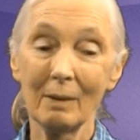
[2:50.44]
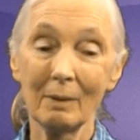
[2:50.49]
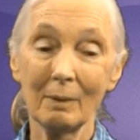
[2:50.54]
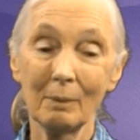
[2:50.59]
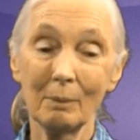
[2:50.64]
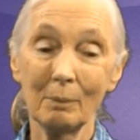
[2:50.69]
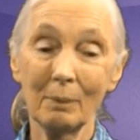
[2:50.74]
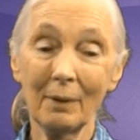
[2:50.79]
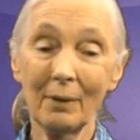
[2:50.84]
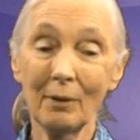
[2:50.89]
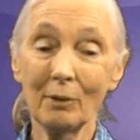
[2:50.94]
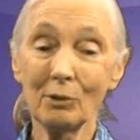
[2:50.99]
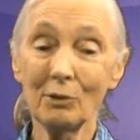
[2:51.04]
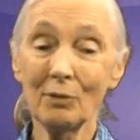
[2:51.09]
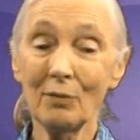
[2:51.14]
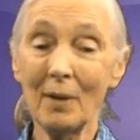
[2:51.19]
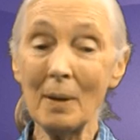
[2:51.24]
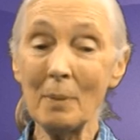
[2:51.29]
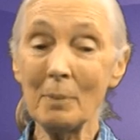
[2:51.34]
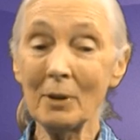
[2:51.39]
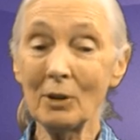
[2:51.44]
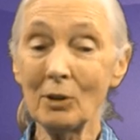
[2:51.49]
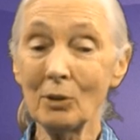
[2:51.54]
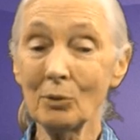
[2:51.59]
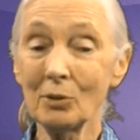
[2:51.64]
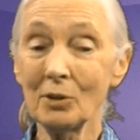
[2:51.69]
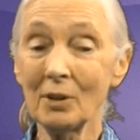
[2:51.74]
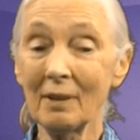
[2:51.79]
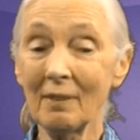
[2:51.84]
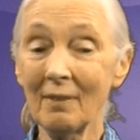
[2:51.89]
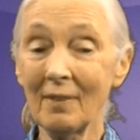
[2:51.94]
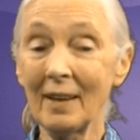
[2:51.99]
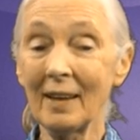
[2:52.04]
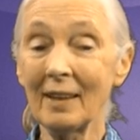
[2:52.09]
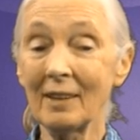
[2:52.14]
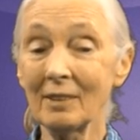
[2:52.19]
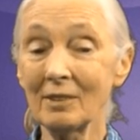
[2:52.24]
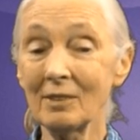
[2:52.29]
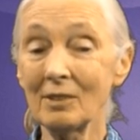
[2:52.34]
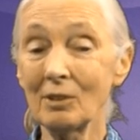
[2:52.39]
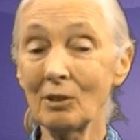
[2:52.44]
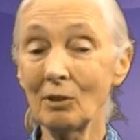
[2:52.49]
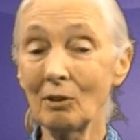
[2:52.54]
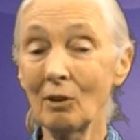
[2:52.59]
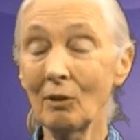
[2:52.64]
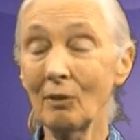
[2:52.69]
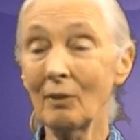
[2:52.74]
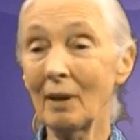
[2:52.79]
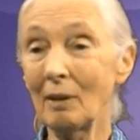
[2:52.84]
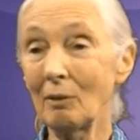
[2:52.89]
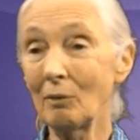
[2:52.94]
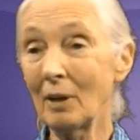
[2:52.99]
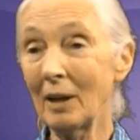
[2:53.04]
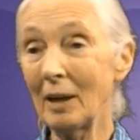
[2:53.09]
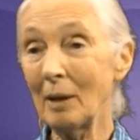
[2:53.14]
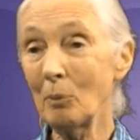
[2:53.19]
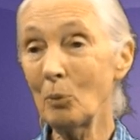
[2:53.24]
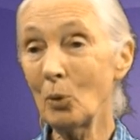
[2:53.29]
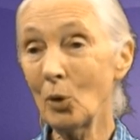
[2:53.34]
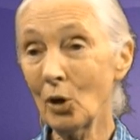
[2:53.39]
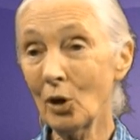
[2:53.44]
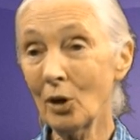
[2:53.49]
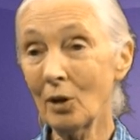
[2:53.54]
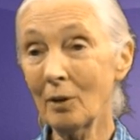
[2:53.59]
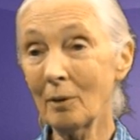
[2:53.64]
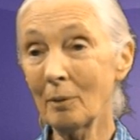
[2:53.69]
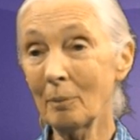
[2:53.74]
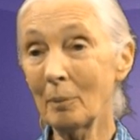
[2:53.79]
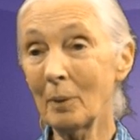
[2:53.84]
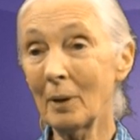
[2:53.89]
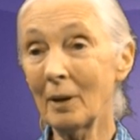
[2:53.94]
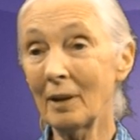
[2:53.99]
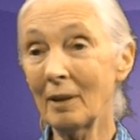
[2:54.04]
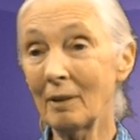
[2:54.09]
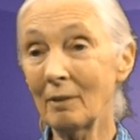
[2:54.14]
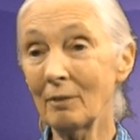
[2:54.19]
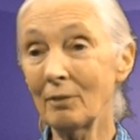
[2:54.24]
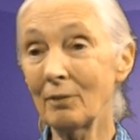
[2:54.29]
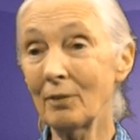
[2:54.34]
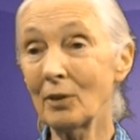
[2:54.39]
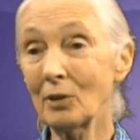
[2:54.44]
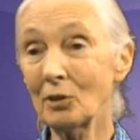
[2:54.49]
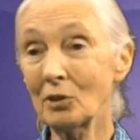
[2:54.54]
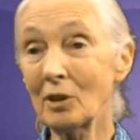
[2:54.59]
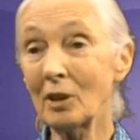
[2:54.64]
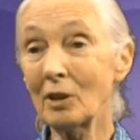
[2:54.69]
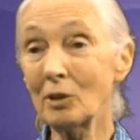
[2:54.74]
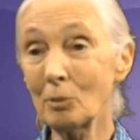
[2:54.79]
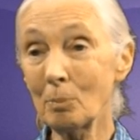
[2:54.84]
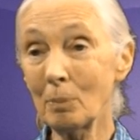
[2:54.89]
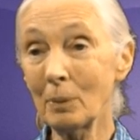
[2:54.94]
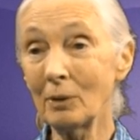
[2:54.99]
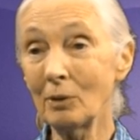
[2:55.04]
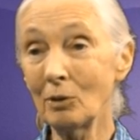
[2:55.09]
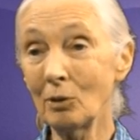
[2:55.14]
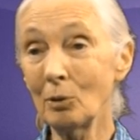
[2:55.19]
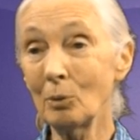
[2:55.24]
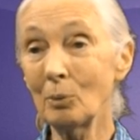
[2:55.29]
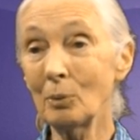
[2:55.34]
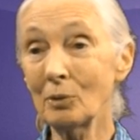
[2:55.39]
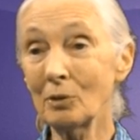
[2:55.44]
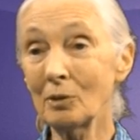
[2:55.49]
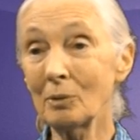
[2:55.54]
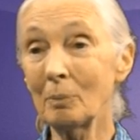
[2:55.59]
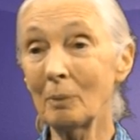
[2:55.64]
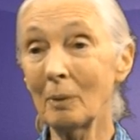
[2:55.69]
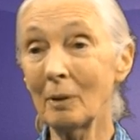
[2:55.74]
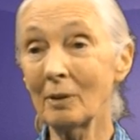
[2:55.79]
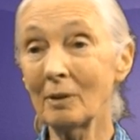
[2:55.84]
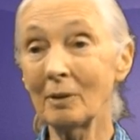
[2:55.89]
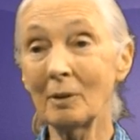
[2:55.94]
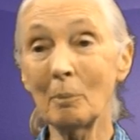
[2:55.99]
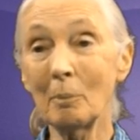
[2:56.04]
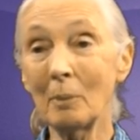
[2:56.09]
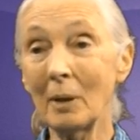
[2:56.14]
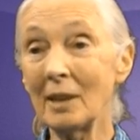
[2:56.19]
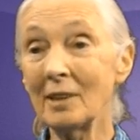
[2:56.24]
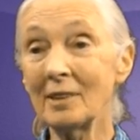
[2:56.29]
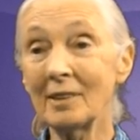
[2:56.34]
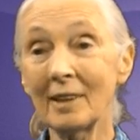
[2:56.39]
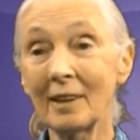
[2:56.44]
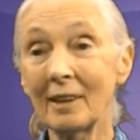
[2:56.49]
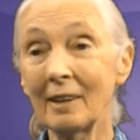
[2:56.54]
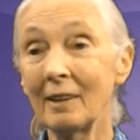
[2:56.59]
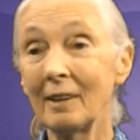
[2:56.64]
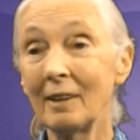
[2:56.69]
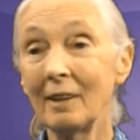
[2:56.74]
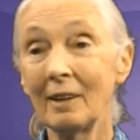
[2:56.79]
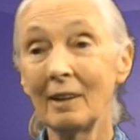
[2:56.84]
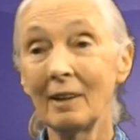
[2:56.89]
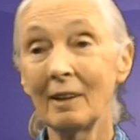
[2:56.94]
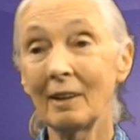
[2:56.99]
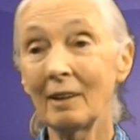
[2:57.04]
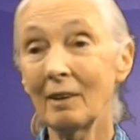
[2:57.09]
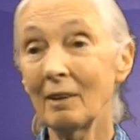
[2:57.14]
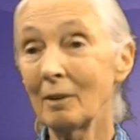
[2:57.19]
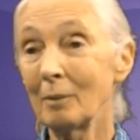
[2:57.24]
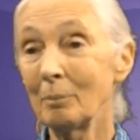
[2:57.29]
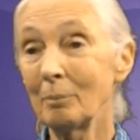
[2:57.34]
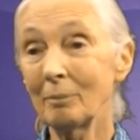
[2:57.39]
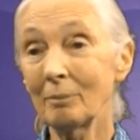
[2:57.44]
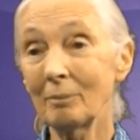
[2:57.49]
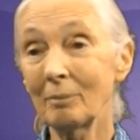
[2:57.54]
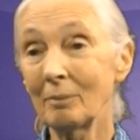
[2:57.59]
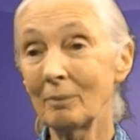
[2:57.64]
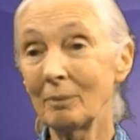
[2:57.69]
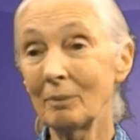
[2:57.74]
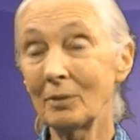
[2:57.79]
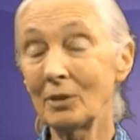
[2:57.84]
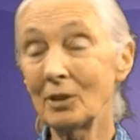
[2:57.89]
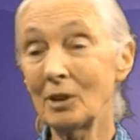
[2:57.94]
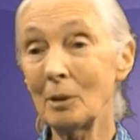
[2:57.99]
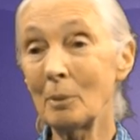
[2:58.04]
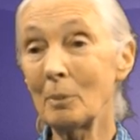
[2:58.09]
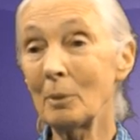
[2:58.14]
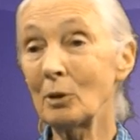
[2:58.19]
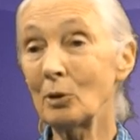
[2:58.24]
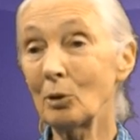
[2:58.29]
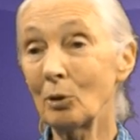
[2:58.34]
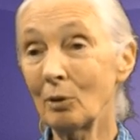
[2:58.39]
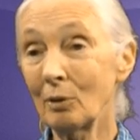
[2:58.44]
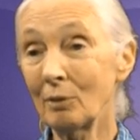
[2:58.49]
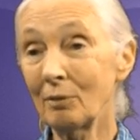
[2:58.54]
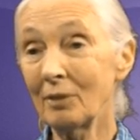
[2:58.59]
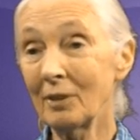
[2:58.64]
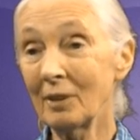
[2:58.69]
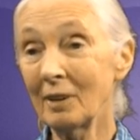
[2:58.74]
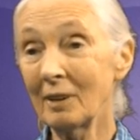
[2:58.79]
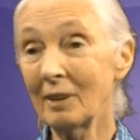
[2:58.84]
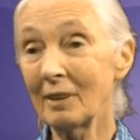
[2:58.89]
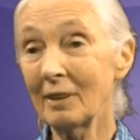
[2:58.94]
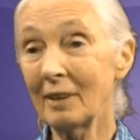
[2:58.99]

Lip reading: Well, those fame-inducing things, you know, they really were my first husband, who was an amazing cinematographer,